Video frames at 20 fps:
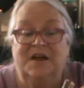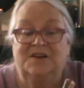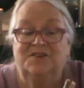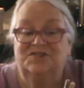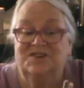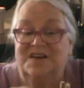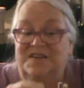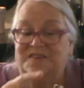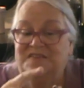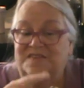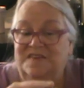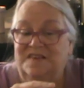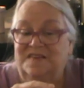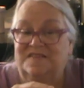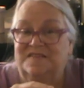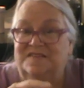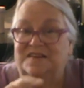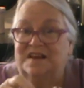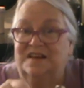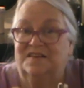just the
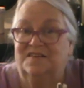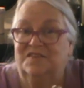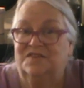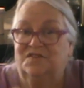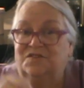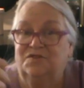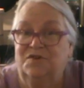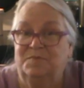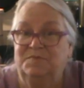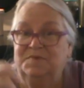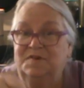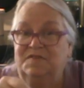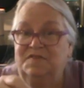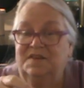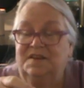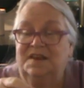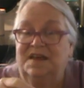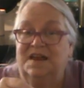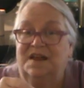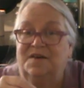sticks, stripped of the
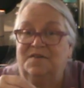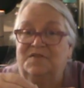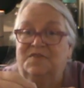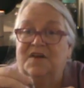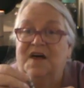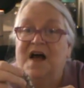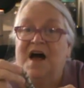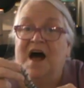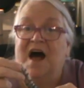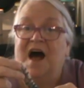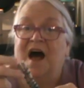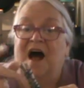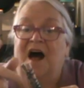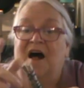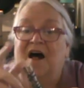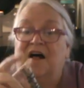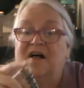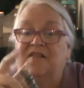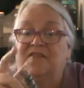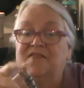leaves,
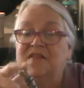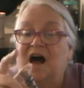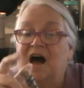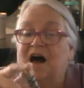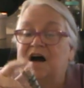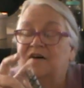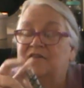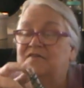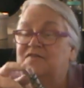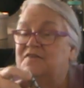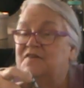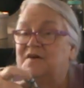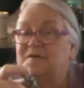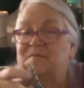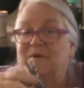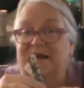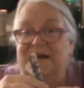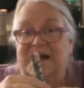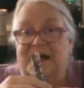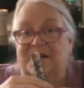of
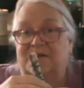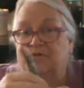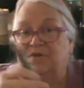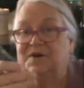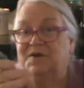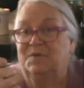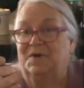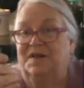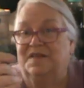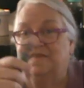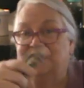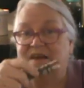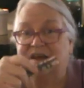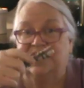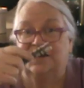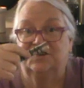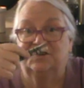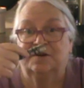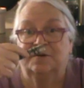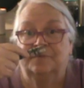my California white
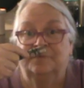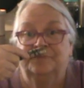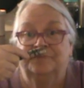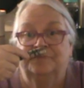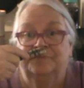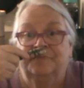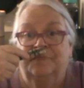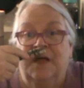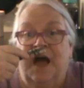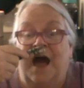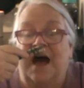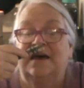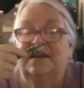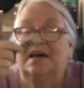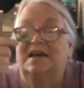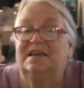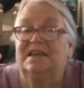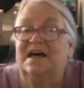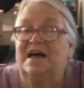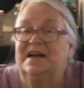sage. And
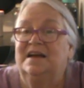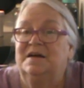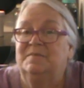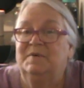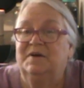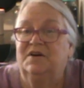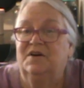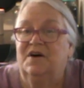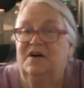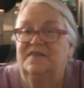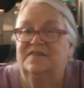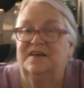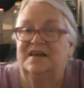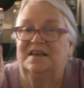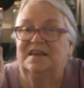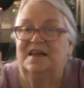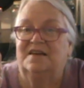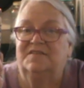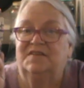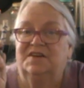I like it because I
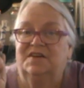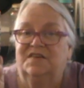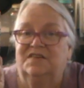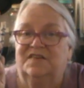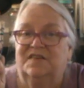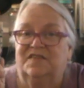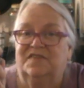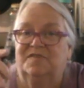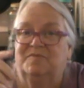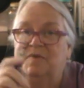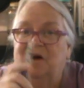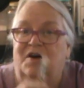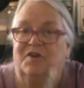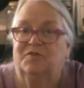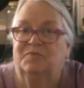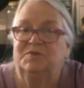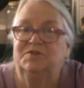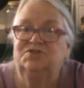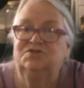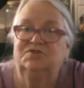love it because it
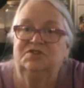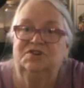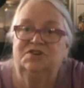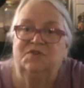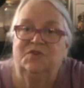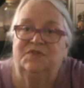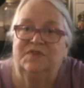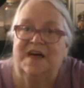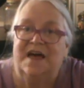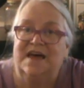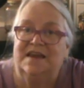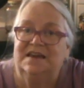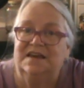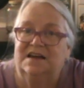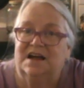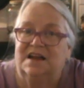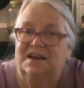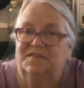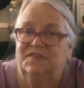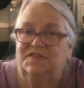smells. But you could use any
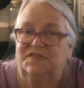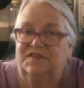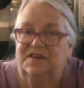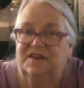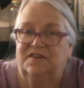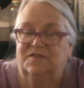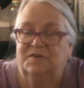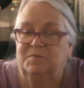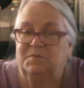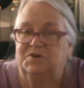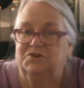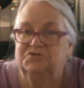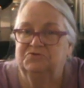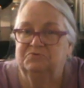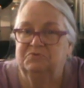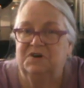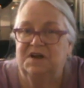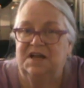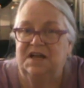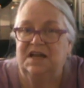kind of sticks from a
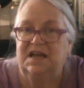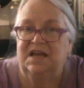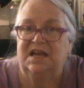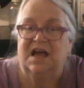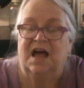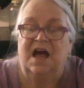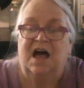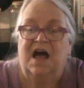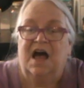tree,